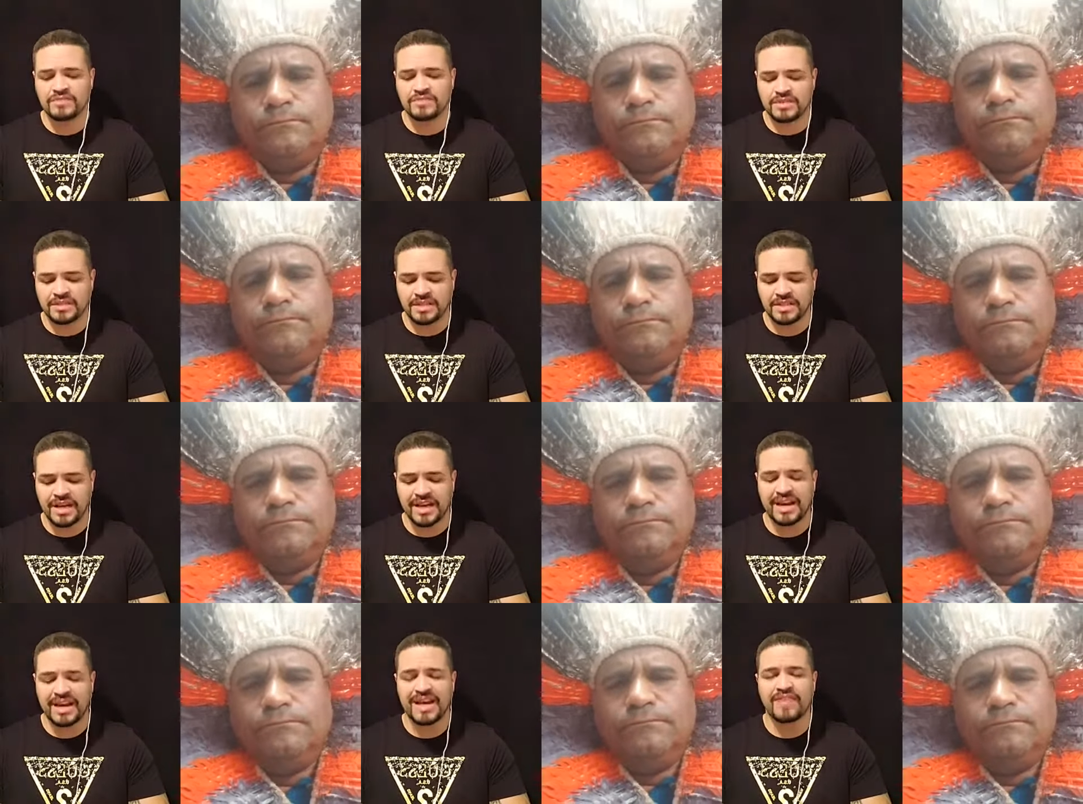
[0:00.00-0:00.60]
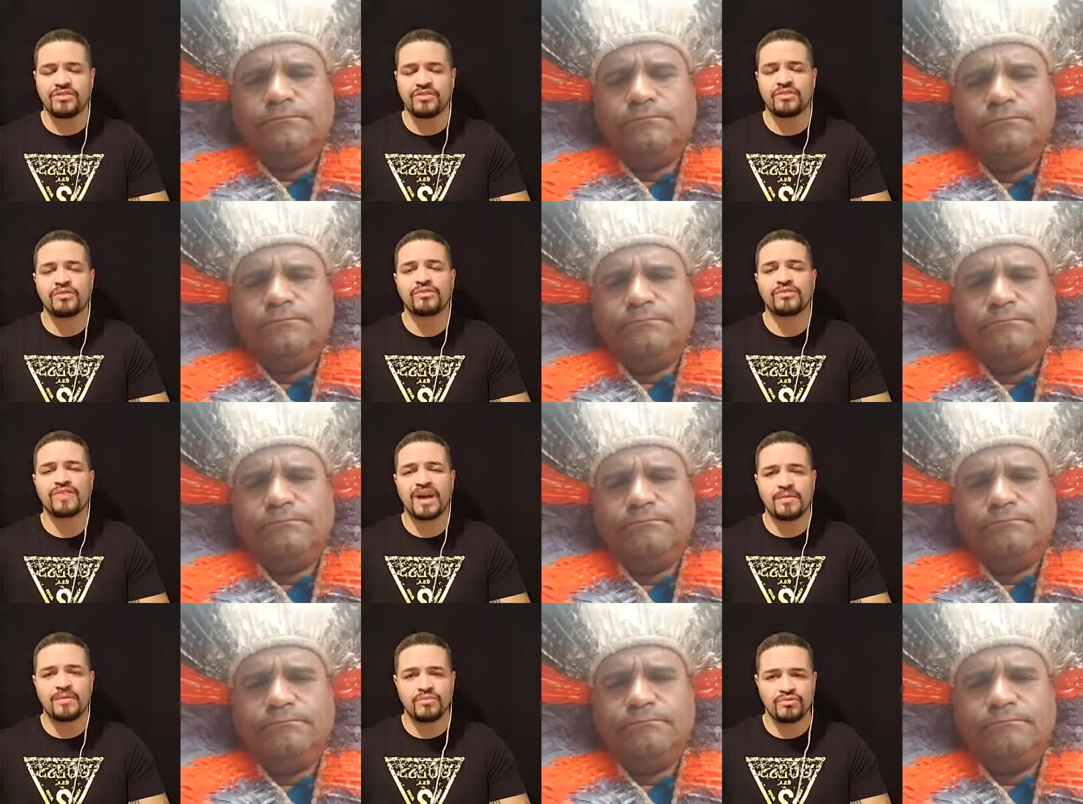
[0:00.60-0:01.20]
Speaker 1: Sagrado
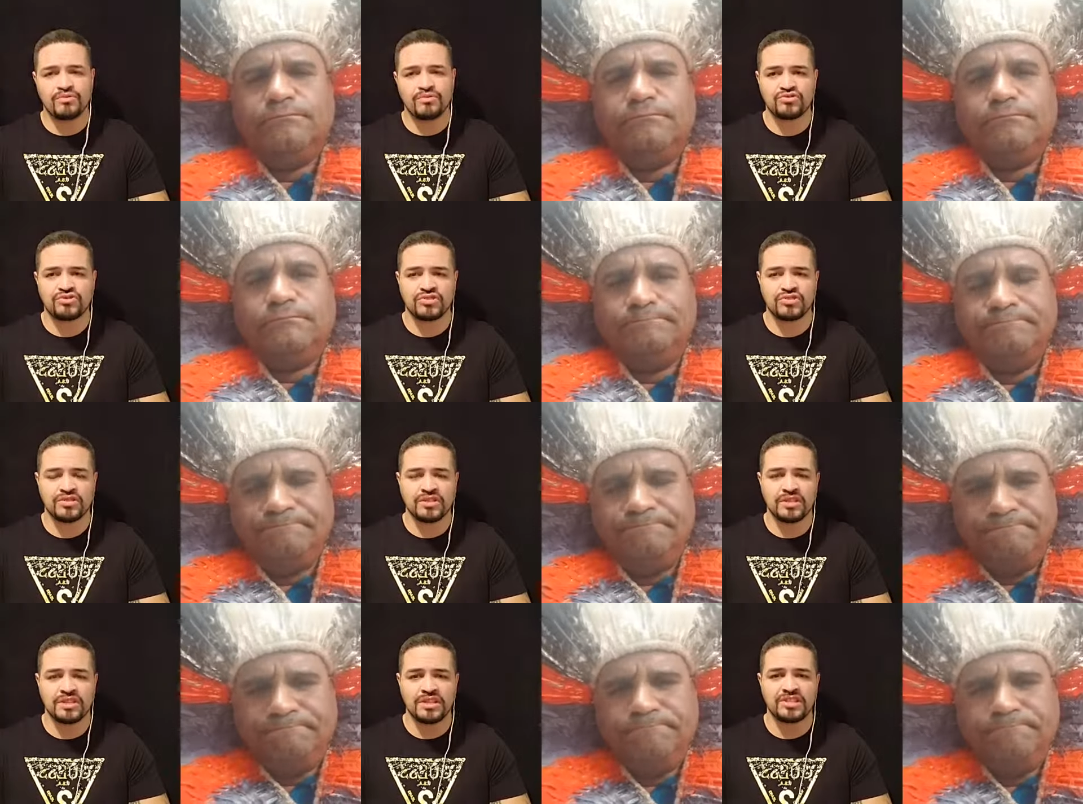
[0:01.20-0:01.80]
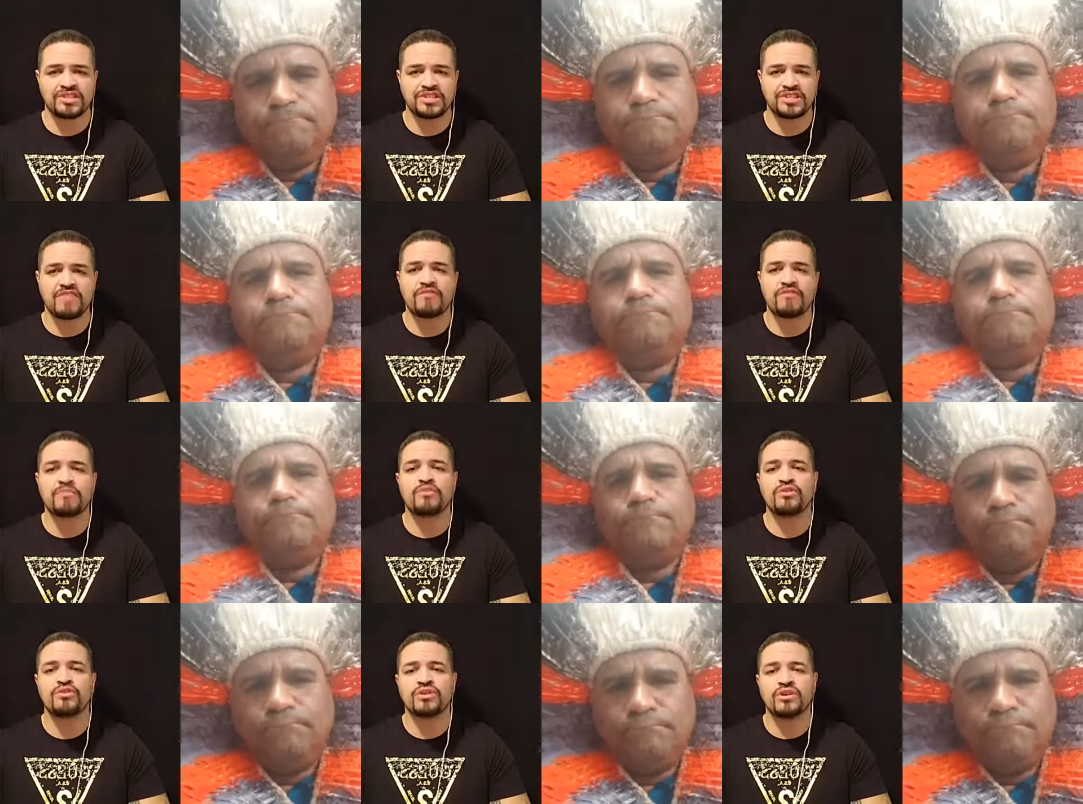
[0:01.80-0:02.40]
Ramos, the
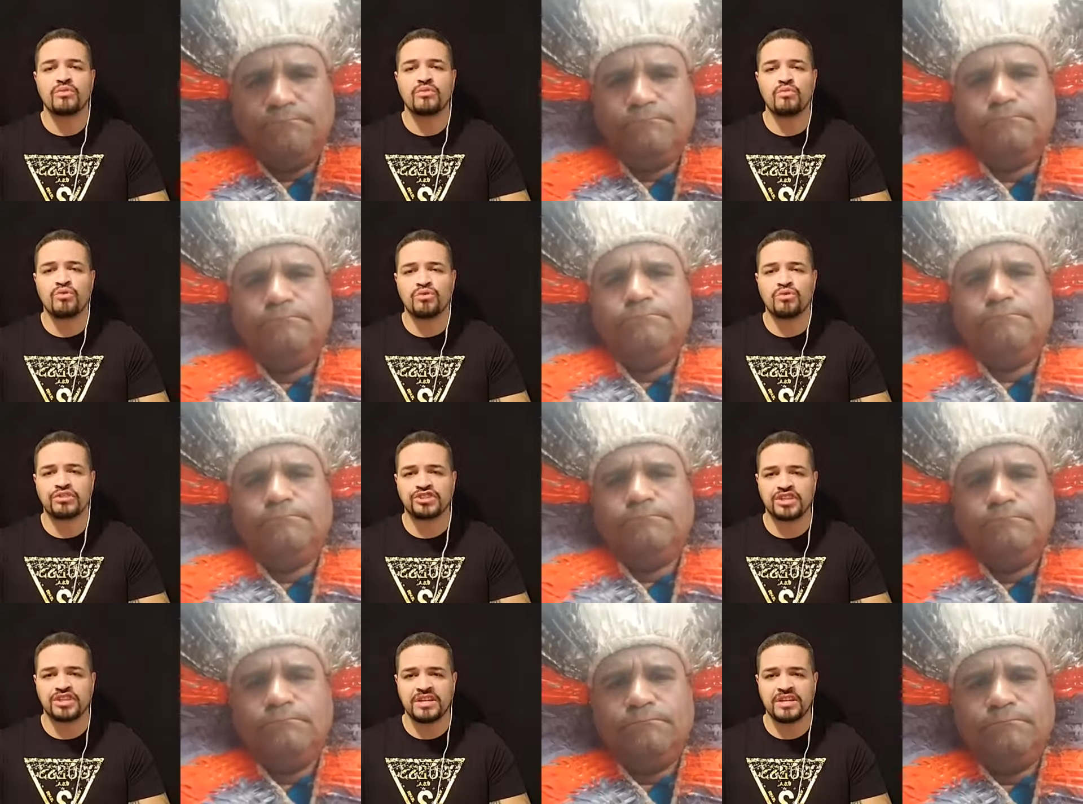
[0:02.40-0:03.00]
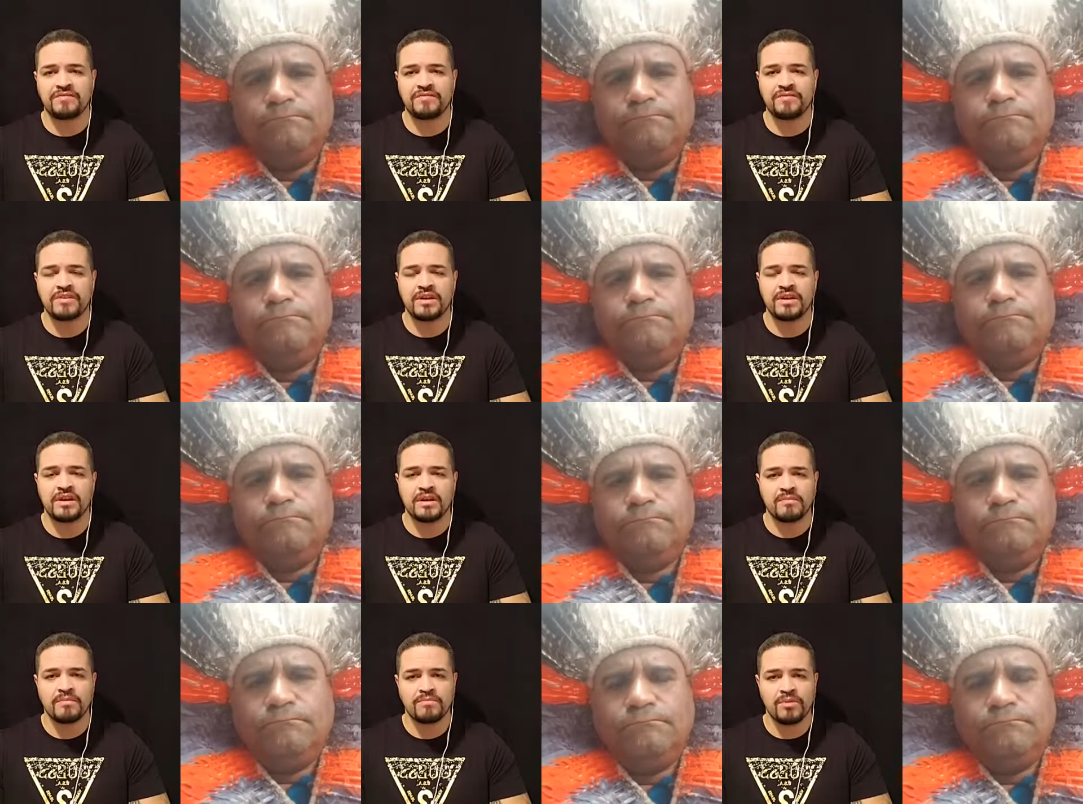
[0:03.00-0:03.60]
ceremonial war chief,
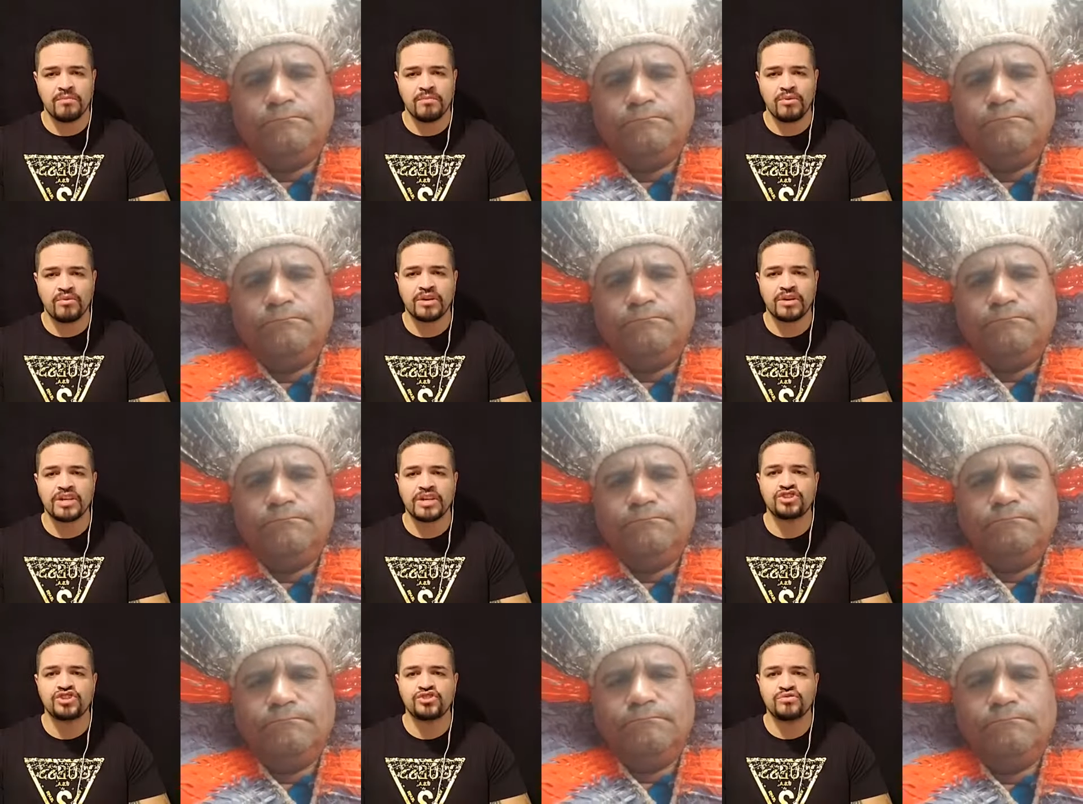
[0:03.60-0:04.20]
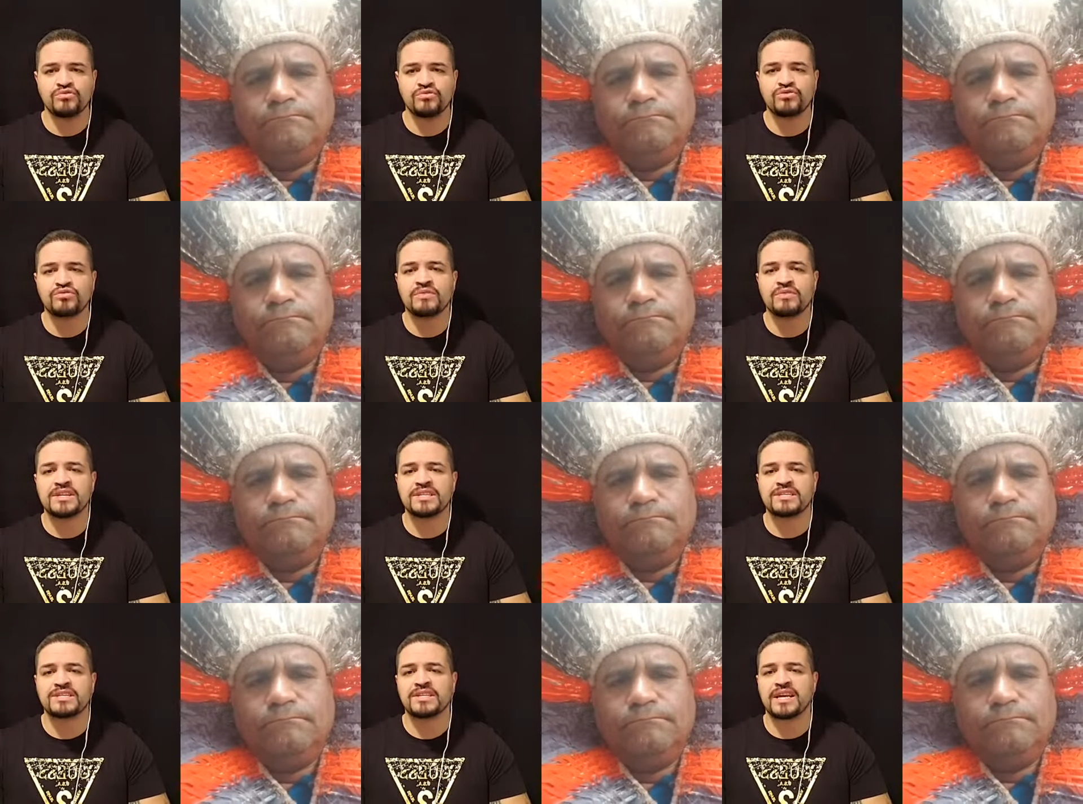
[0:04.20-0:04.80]
promoting mm-hmm. June
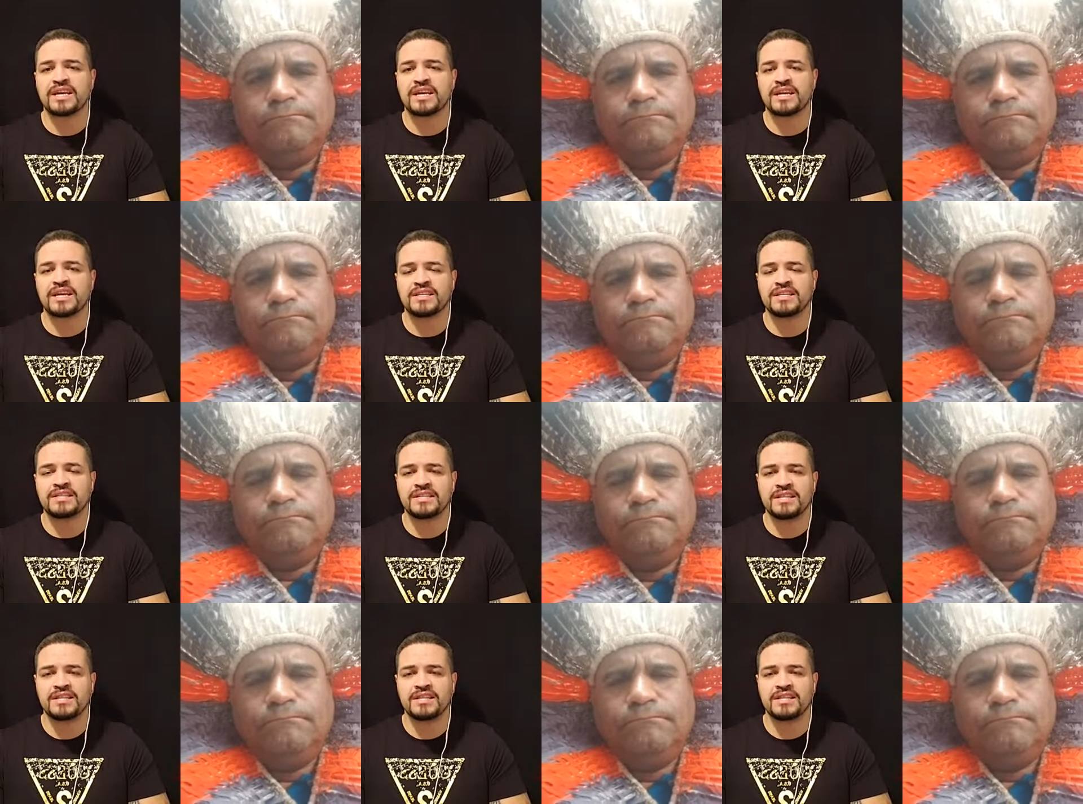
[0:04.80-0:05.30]
22nd,